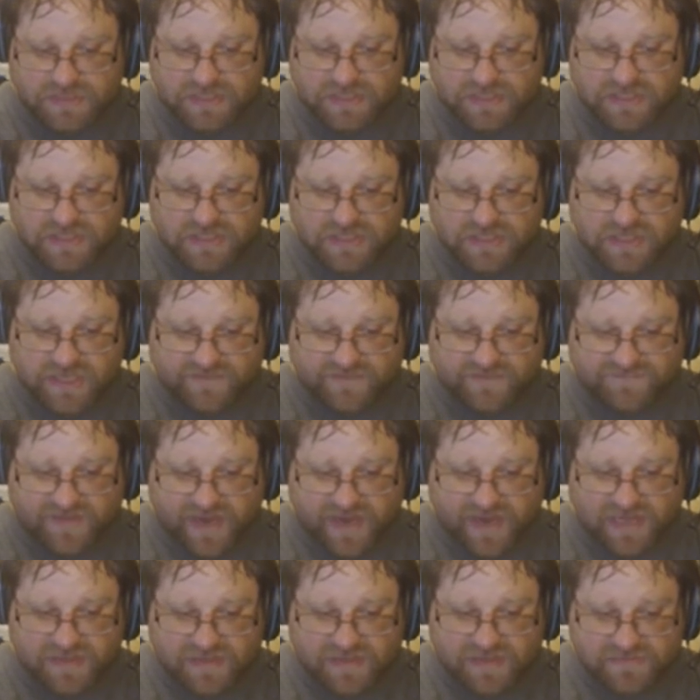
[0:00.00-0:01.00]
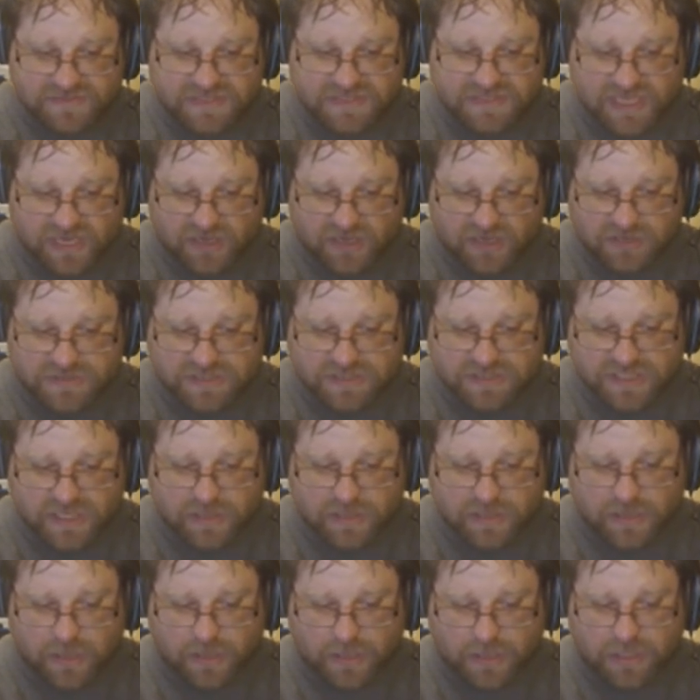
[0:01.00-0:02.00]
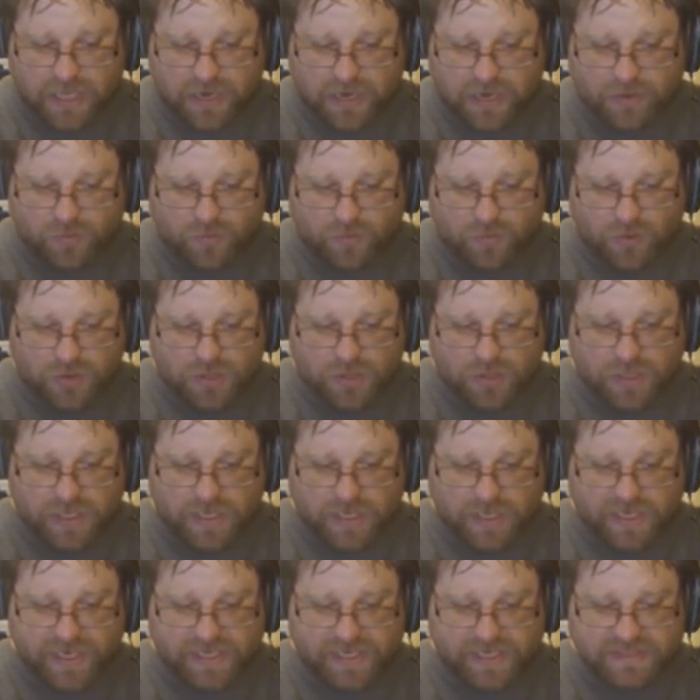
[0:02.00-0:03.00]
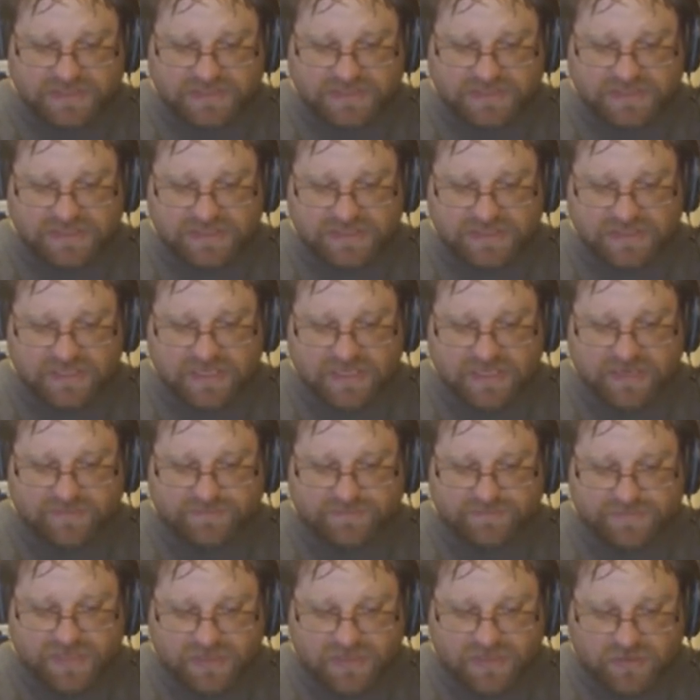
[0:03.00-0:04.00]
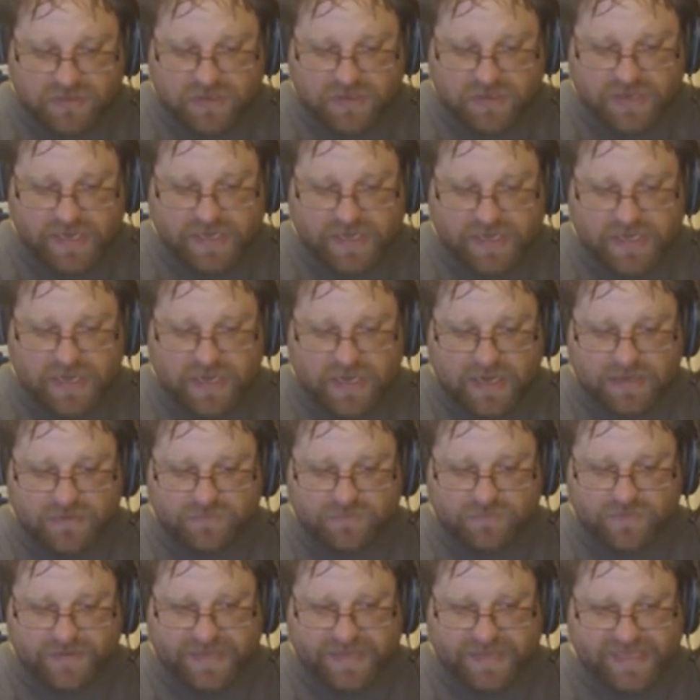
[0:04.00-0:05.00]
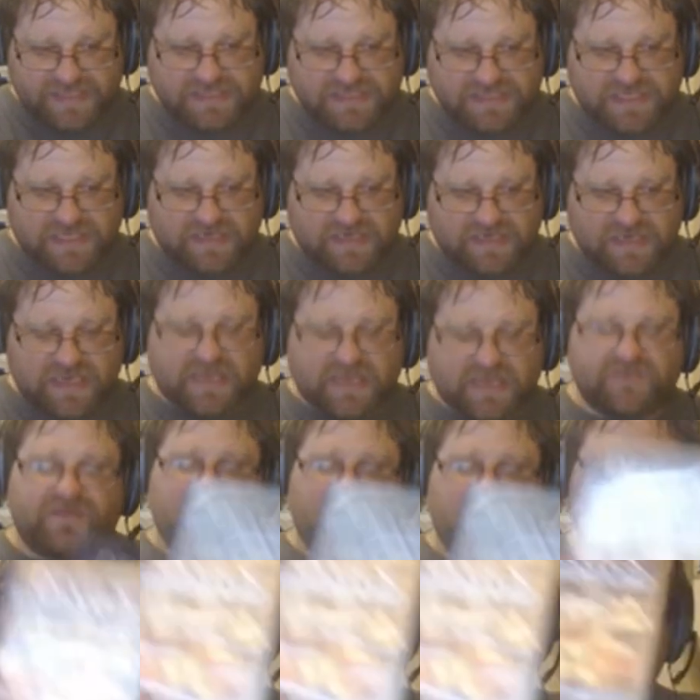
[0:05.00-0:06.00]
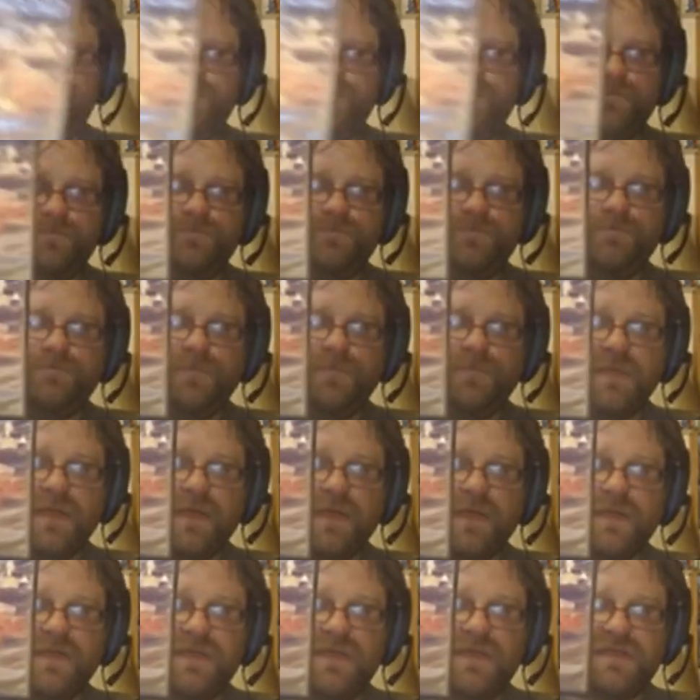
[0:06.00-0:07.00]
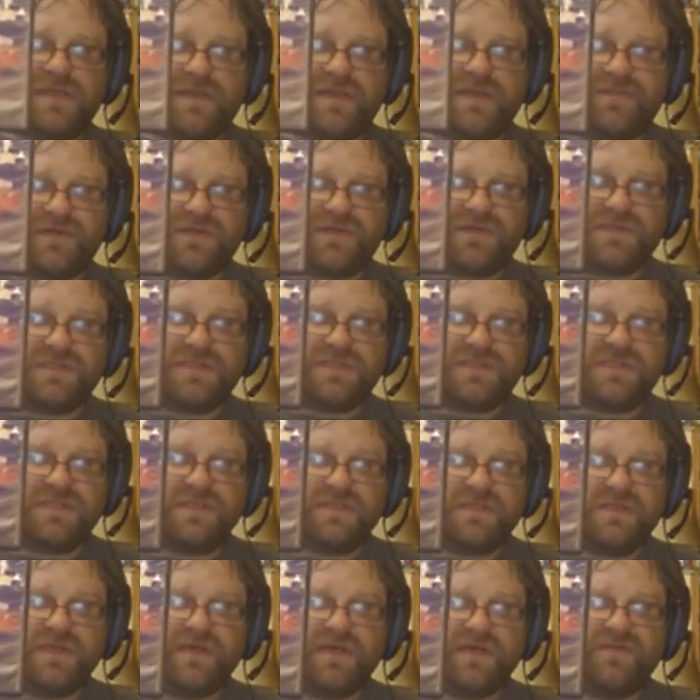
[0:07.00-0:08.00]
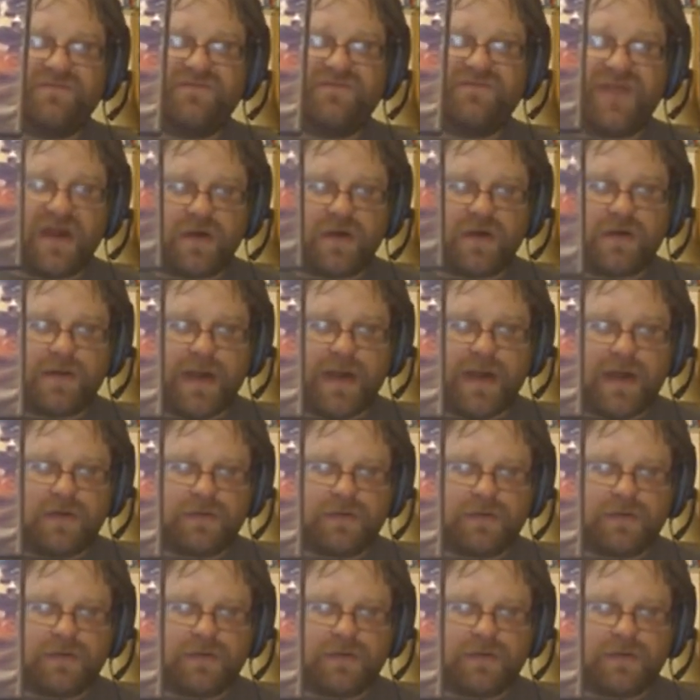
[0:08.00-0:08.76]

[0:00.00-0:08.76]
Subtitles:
they find themselves in an all-out war against pure and unrelenting evil. The Devil's Fairground.